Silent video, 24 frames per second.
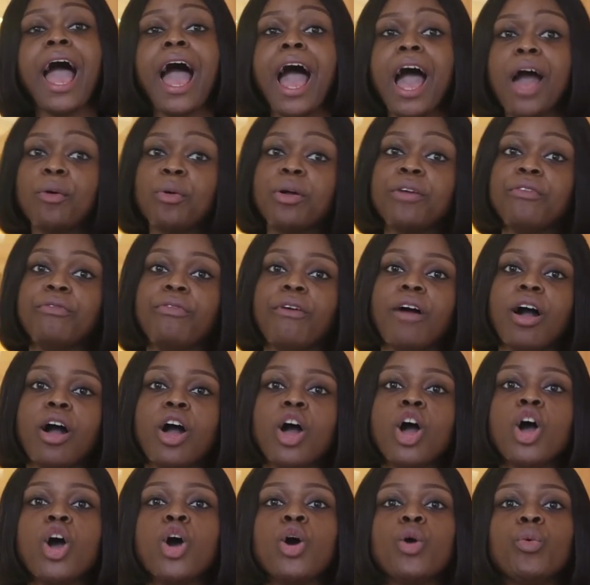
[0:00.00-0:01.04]
However,
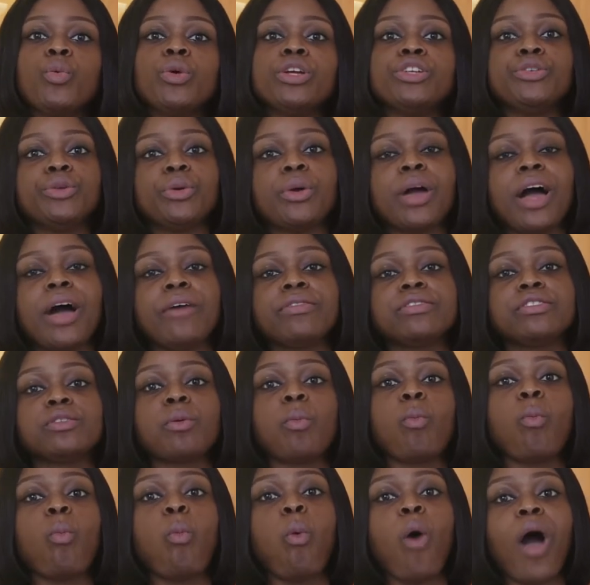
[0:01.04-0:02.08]
we do have
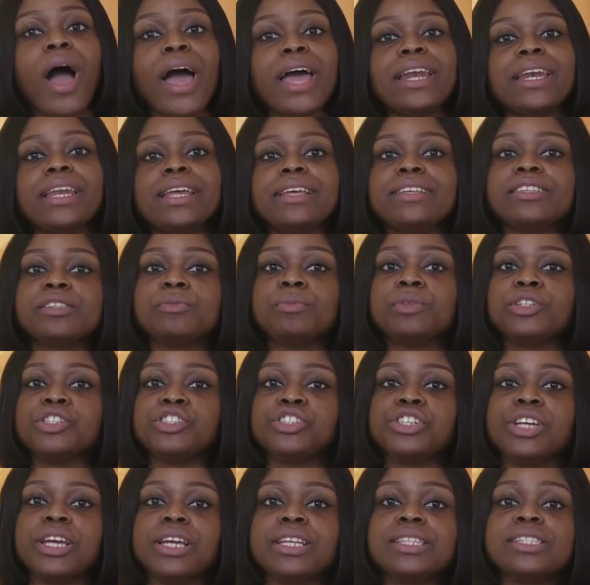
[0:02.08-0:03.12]
some wireless
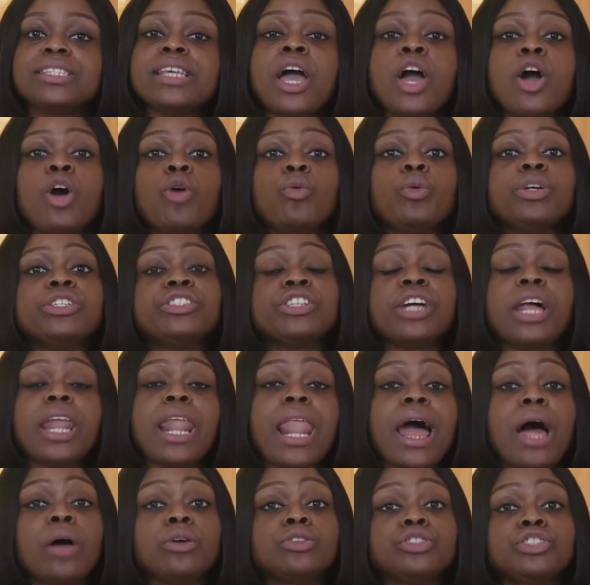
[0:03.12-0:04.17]
machines which
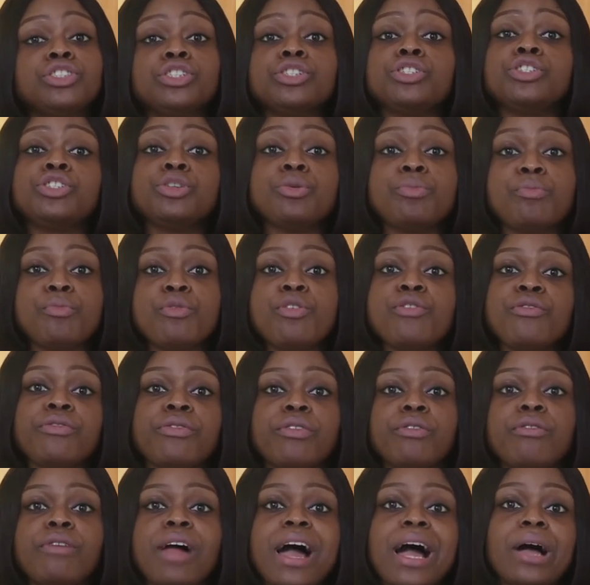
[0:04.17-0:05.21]
allows you to move
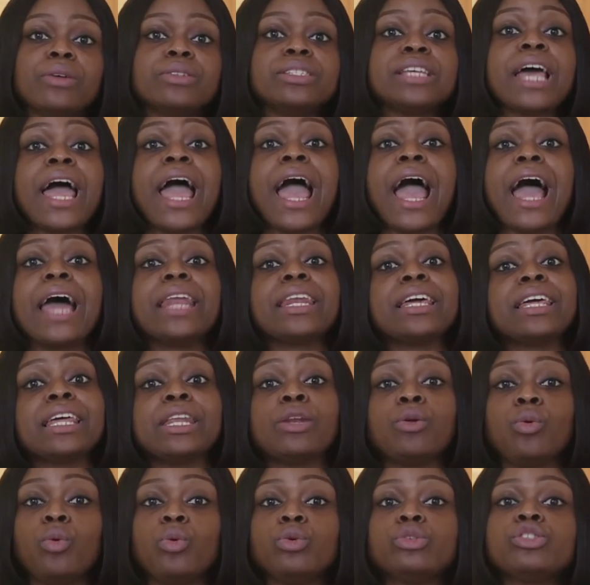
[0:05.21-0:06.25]
around and
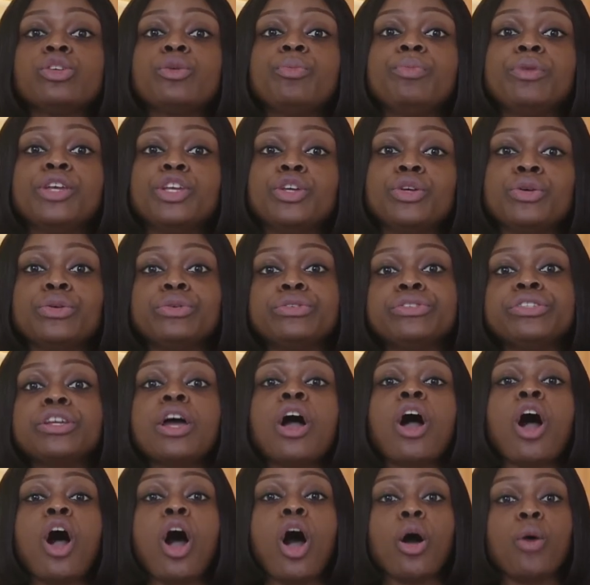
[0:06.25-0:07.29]
can also be used
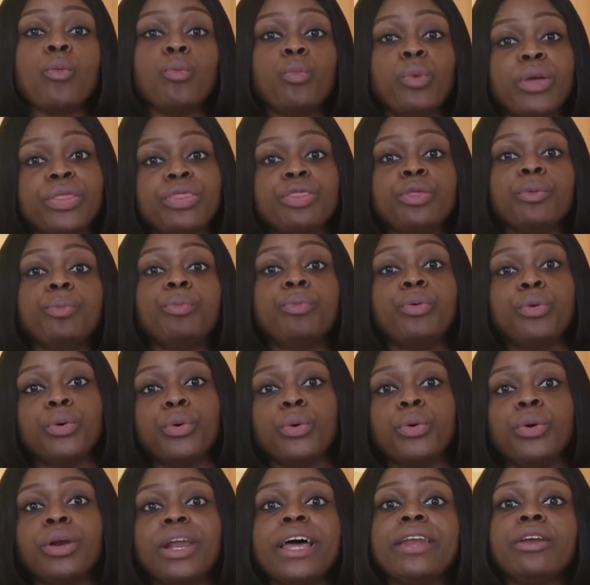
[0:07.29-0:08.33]
with the
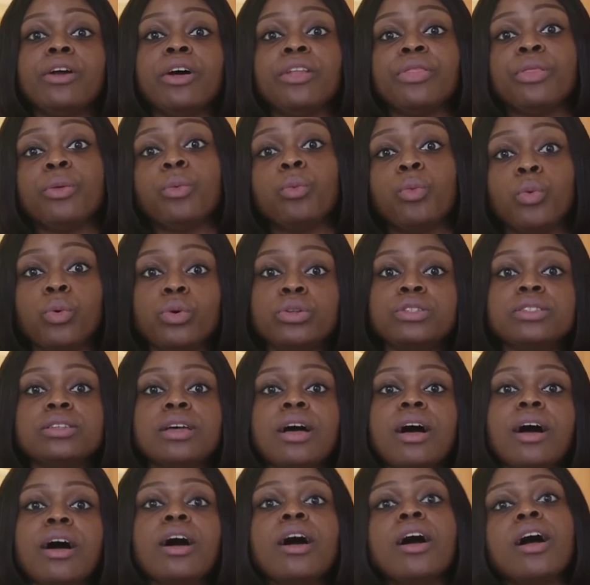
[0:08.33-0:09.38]
pool and
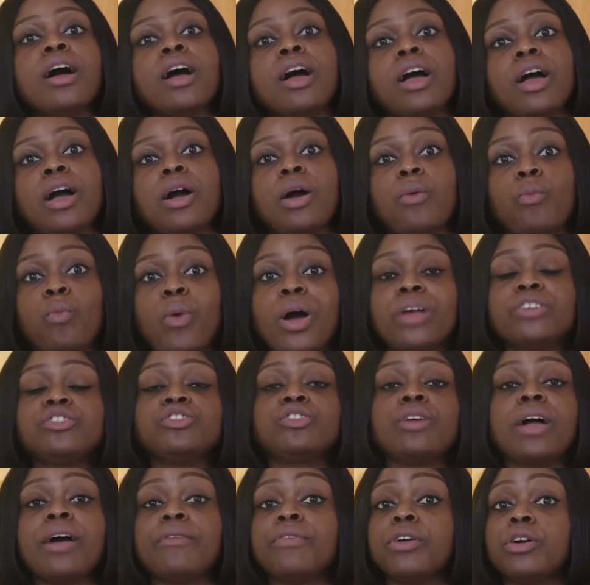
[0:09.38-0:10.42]
underwater
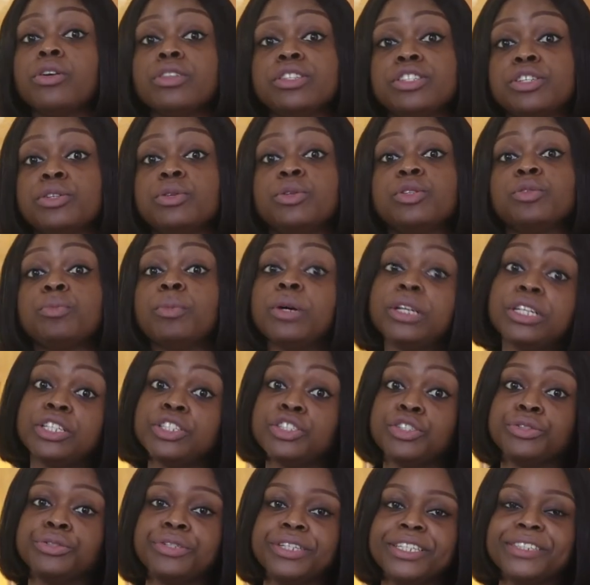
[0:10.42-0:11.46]
whilst you're having continuous
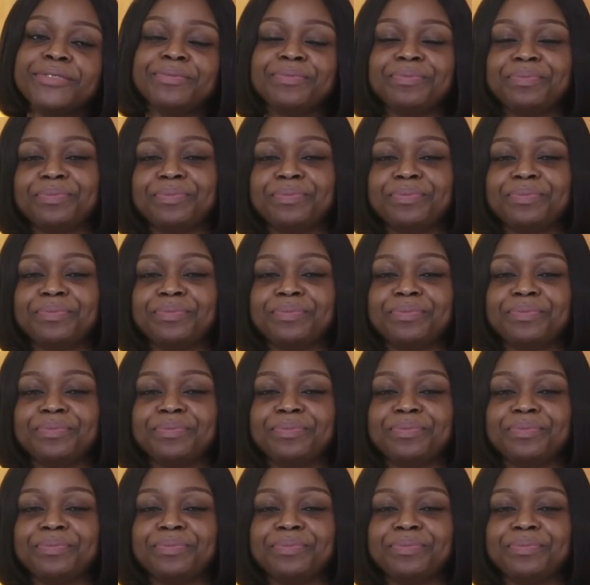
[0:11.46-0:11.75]
monitoring.